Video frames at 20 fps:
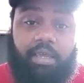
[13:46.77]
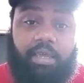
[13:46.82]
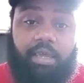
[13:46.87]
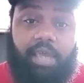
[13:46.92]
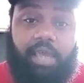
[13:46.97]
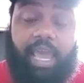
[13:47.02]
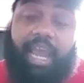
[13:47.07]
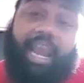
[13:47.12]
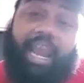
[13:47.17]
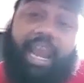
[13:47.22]

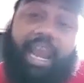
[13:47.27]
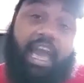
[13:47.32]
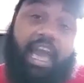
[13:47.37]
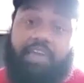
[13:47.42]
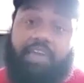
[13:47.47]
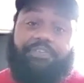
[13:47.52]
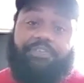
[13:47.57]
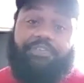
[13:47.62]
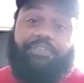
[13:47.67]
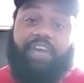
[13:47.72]
So and now he,
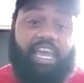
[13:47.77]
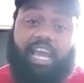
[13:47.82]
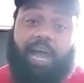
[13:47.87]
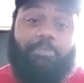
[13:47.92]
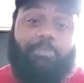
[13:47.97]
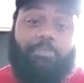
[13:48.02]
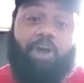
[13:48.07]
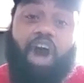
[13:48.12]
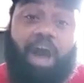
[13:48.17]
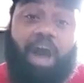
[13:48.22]
he
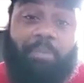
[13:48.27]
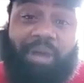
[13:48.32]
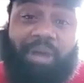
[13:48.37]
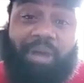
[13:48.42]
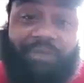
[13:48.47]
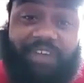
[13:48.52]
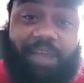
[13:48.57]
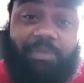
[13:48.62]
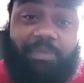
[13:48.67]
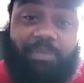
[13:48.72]
come to all my
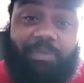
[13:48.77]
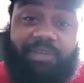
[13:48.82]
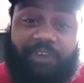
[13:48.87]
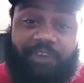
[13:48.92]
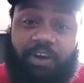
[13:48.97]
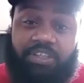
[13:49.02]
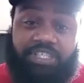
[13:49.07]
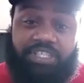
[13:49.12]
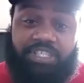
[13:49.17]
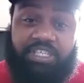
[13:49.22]
family
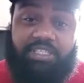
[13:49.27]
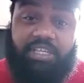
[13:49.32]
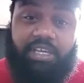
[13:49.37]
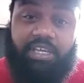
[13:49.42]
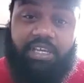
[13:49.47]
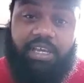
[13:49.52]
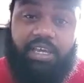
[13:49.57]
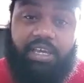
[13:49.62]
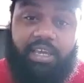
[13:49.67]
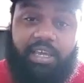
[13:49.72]
functions.
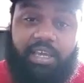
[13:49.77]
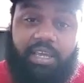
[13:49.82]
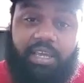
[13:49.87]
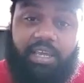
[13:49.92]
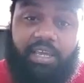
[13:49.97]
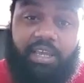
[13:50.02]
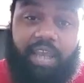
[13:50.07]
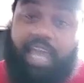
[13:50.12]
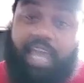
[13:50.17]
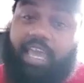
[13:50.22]

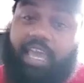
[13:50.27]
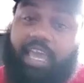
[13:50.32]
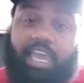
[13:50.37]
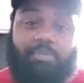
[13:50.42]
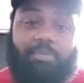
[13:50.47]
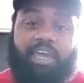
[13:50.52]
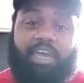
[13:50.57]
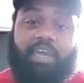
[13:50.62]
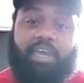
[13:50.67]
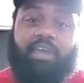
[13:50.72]
Like, you know I
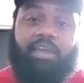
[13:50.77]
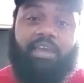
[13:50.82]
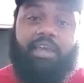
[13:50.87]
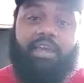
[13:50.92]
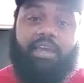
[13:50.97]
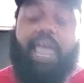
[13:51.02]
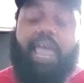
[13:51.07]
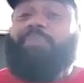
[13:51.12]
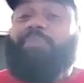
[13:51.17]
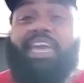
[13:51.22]
mean,
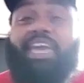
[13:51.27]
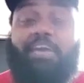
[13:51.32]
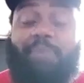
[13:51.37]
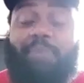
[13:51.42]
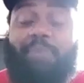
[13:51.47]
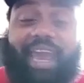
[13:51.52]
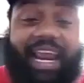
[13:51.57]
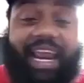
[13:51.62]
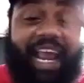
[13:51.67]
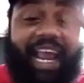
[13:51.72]
like me and him
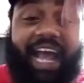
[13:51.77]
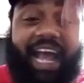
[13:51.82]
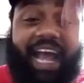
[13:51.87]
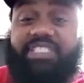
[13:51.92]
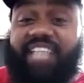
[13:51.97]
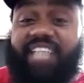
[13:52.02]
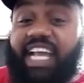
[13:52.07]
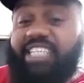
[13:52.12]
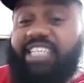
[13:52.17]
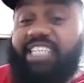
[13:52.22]
had a
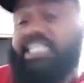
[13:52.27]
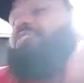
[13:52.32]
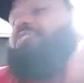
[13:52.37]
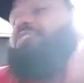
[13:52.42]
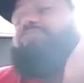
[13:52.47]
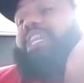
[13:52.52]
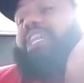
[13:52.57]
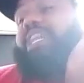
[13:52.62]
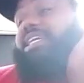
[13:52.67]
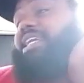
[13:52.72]
conversation. He
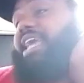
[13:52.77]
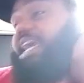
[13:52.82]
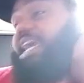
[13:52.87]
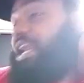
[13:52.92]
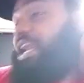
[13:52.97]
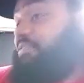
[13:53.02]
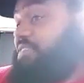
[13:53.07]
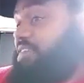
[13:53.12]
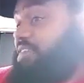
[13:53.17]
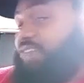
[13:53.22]
was like, Dan,
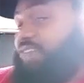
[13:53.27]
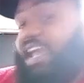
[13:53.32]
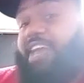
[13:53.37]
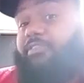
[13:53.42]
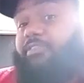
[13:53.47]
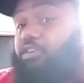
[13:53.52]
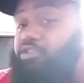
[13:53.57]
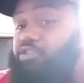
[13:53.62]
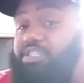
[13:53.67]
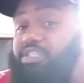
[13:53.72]
I've never had a
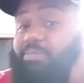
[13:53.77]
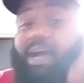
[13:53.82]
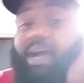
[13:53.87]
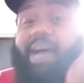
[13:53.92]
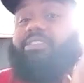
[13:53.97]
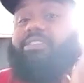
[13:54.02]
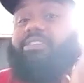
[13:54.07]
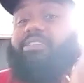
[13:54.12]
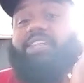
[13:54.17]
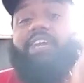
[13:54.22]
roach in my
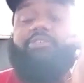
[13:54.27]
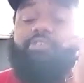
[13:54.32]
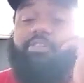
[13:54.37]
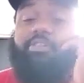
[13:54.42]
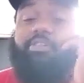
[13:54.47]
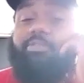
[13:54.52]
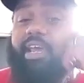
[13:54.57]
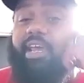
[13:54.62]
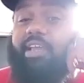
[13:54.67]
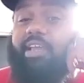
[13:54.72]
house. I don't
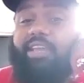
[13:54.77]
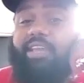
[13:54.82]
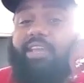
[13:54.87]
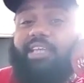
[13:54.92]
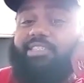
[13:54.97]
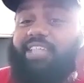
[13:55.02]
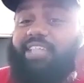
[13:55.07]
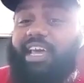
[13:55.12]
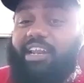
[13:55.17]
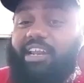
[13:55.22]
know, like
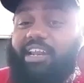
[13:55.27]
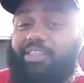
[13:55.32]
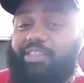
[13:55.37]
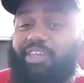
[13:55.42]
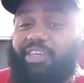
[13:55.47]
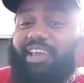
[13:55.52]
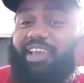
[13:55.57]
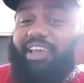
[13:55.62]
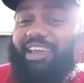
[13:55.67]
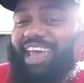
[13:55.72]
that's not a thing.